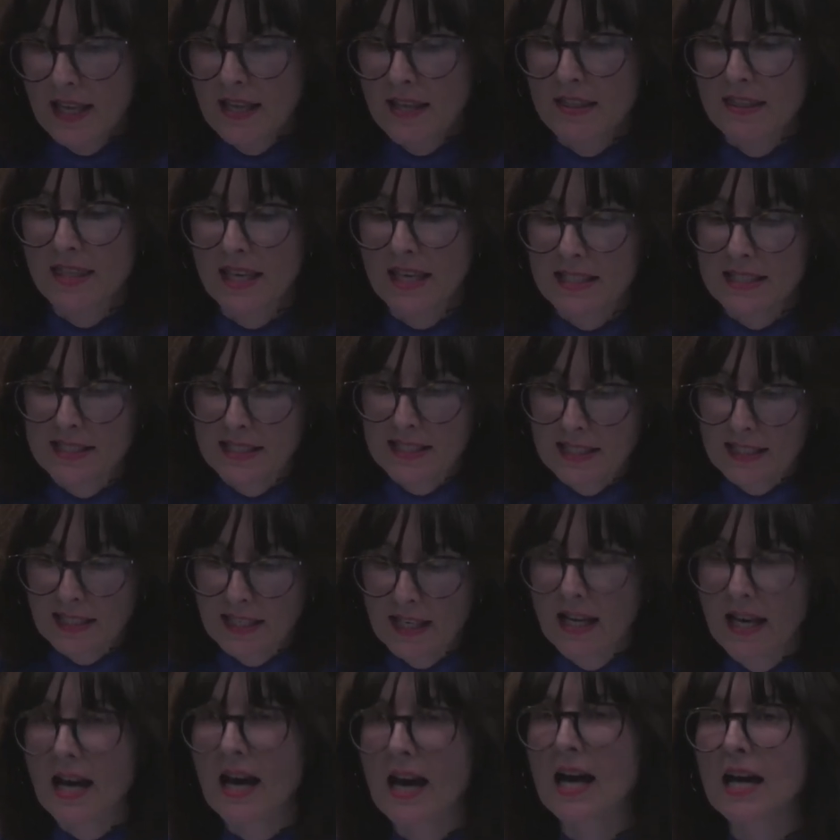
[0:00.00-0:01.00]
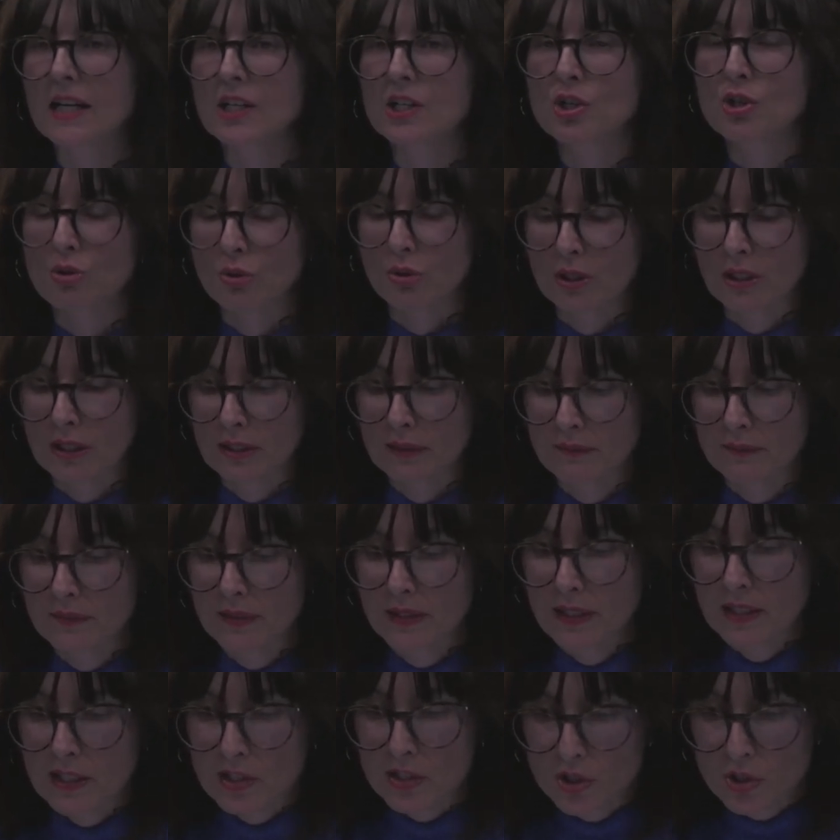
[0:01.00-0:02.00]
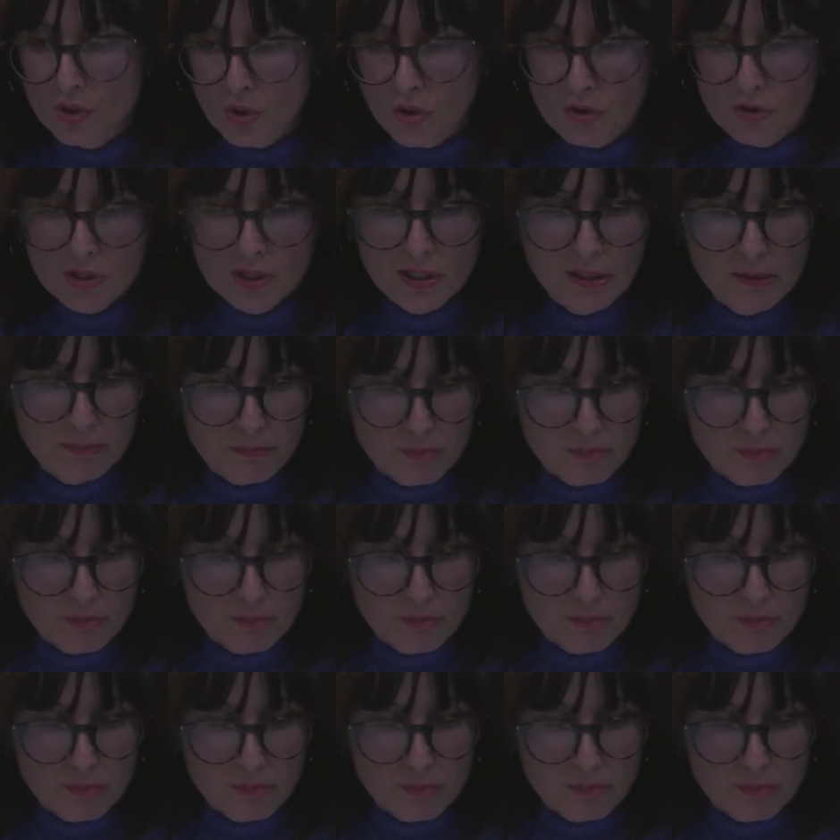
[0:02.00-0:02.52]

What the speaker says: that the actual historical